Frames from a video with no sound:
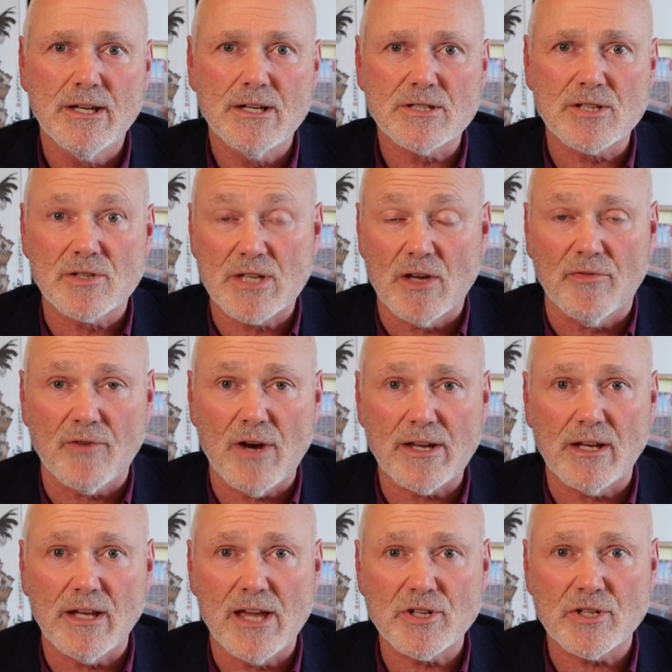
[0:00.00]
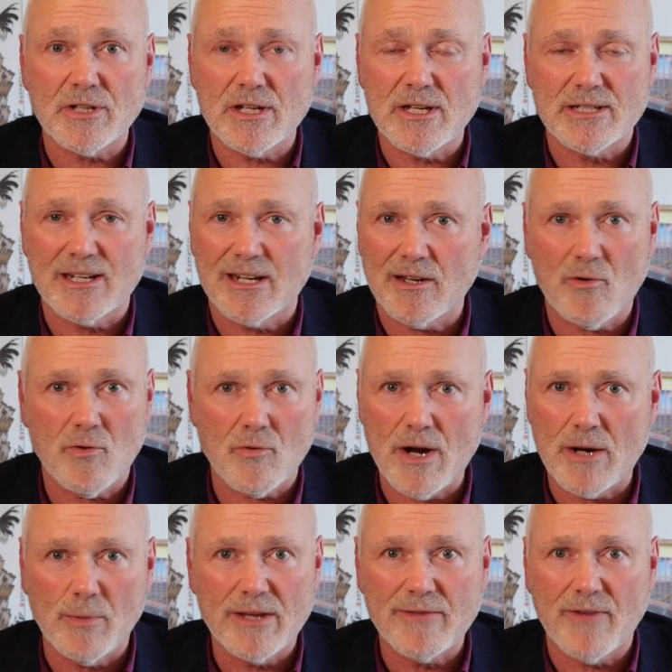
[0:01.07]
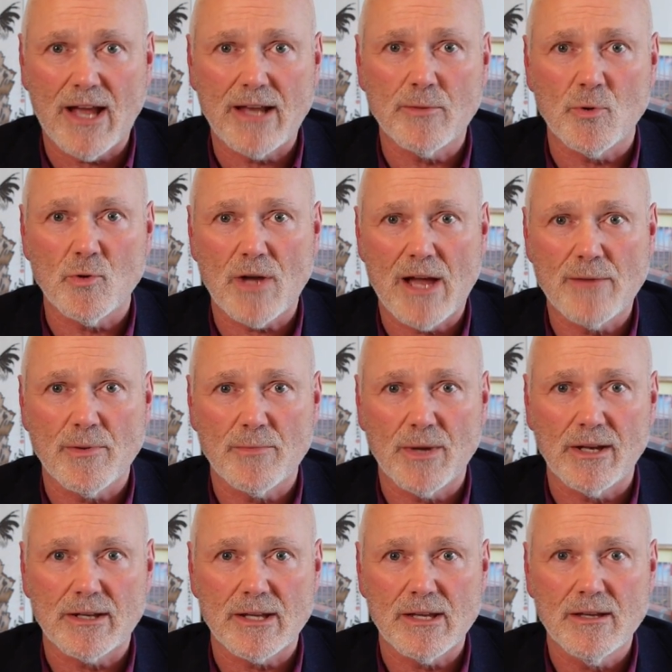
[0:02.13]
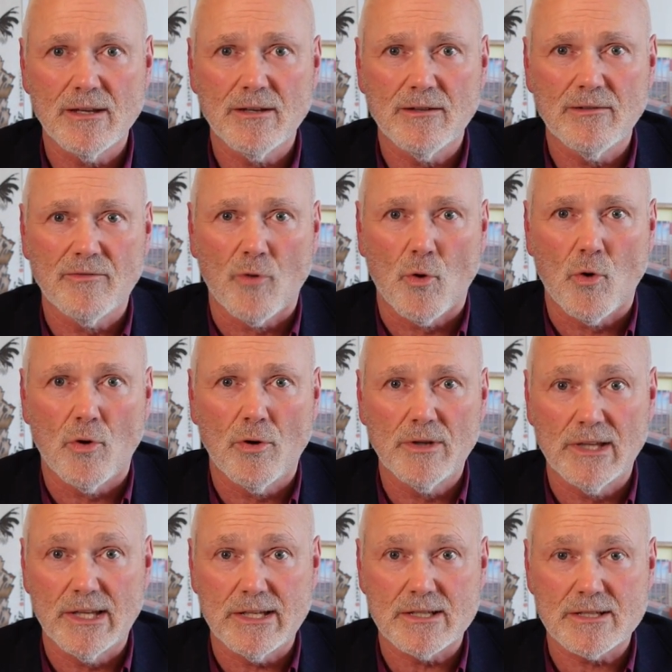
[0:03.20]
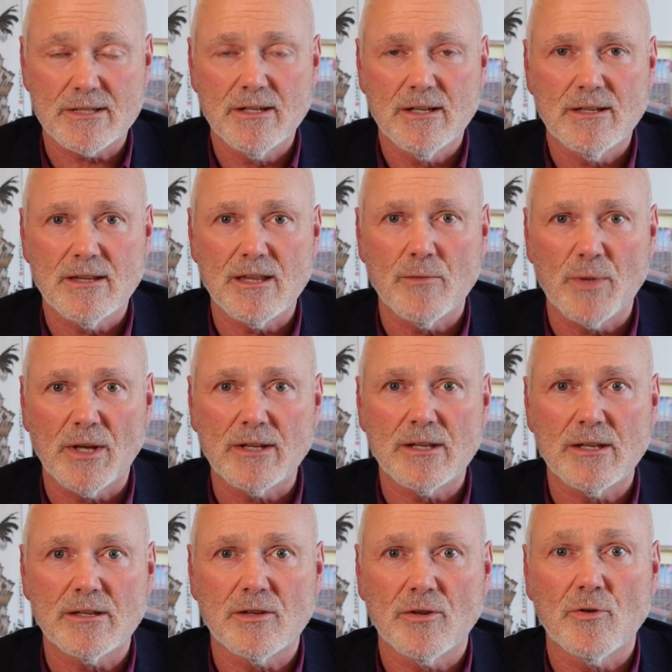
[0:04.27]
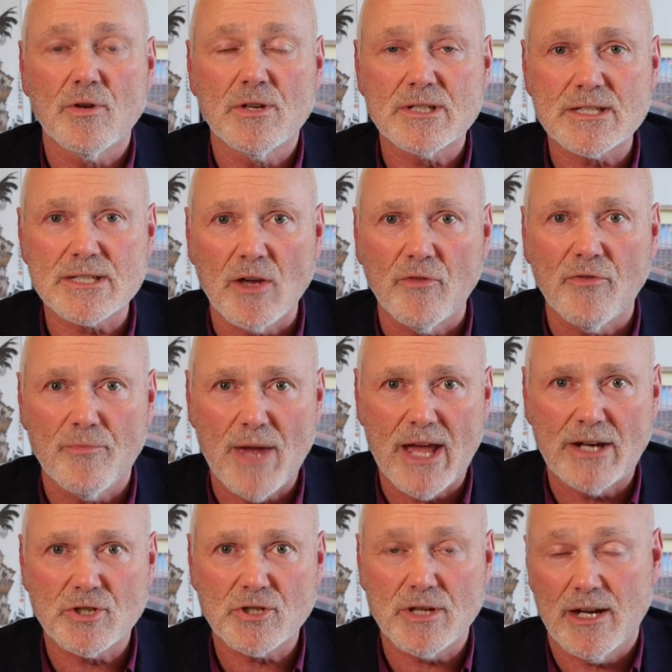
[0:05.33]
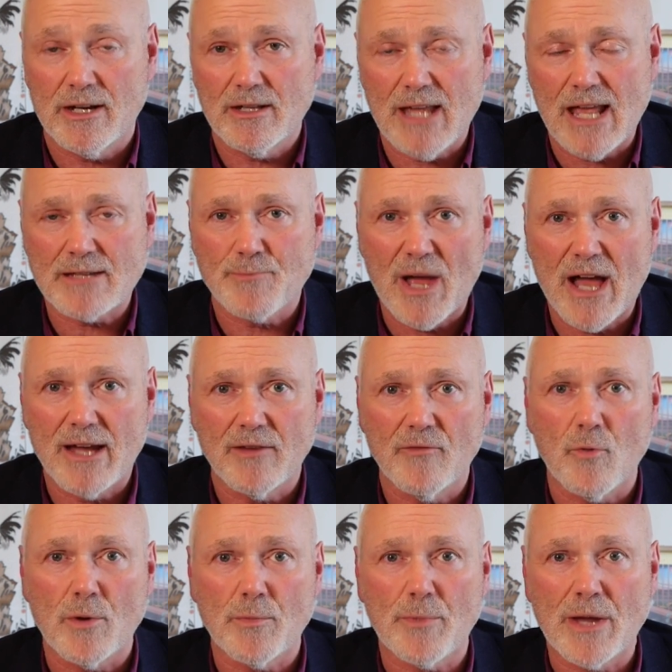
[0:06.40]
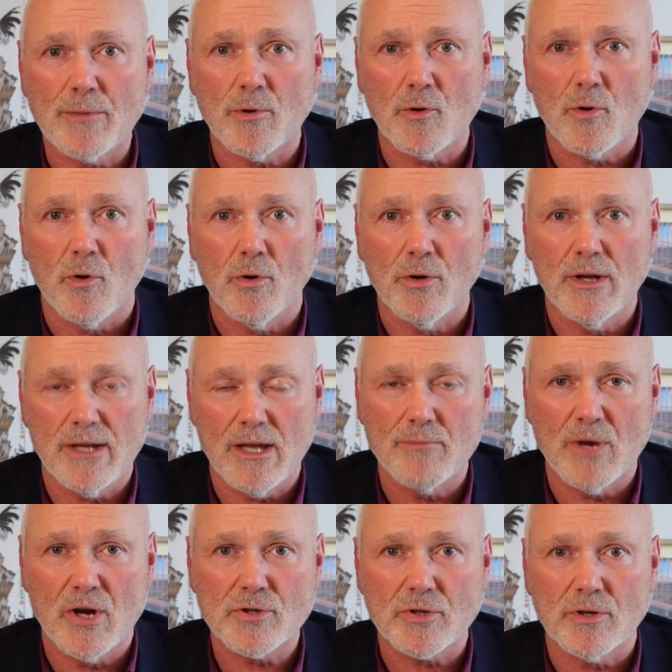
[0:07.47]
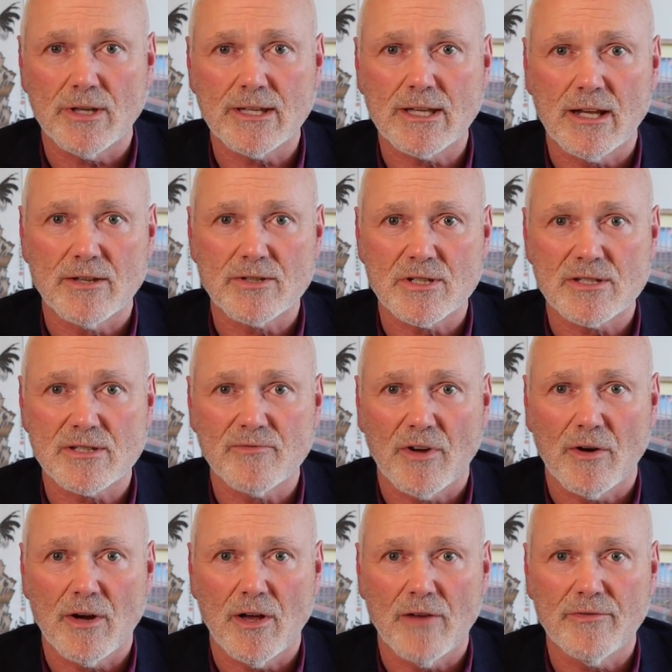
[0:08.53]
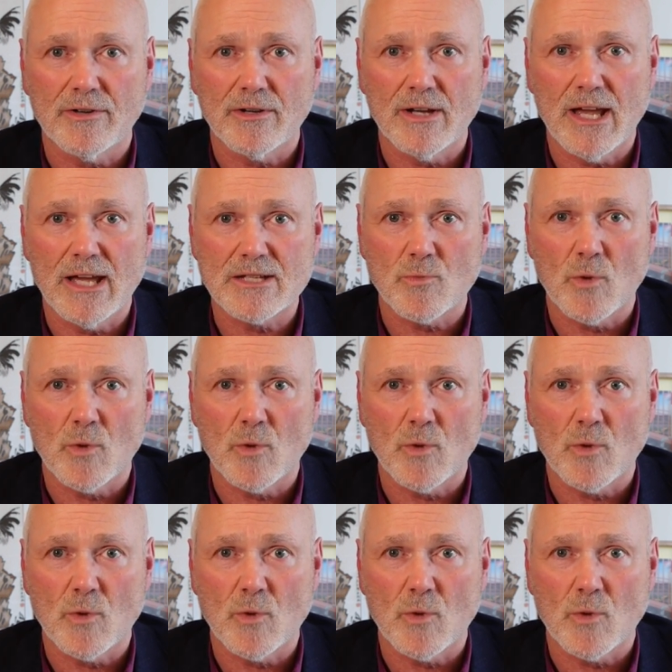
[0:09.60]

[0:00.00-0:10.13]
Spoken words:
So self-regulation is an incredibly valuable capability for leaders, the ability to self-manage, and that's part of what people call emotional intelligence very often as